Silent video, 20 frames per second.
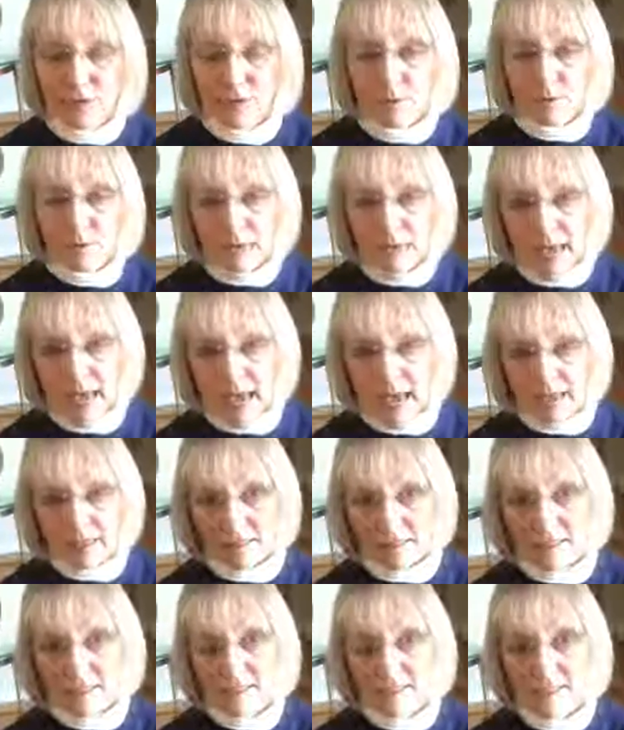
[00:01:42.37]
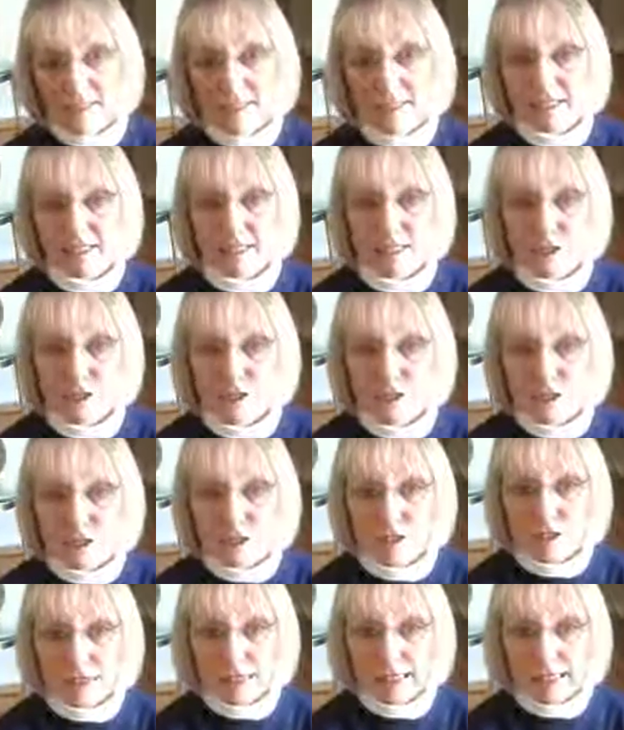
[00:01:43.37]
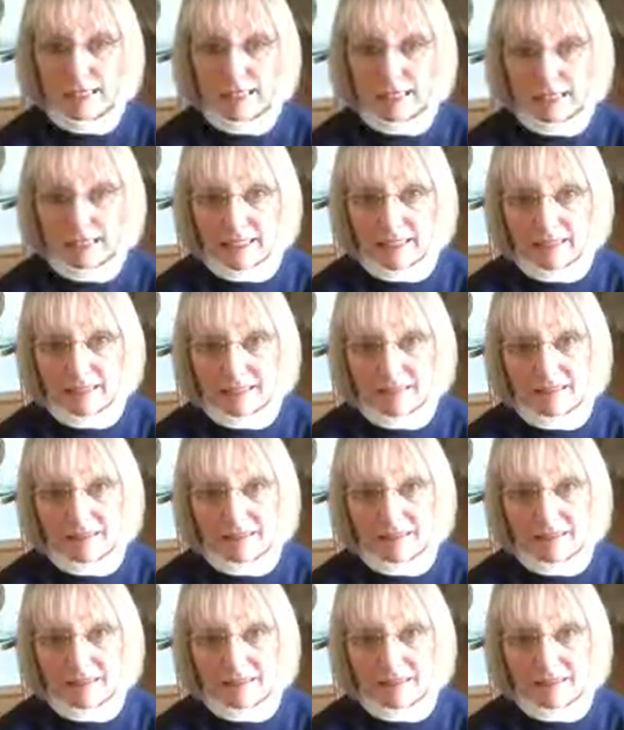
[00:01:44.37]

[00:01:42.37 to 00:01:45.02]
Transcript: the pet is conditioned to eating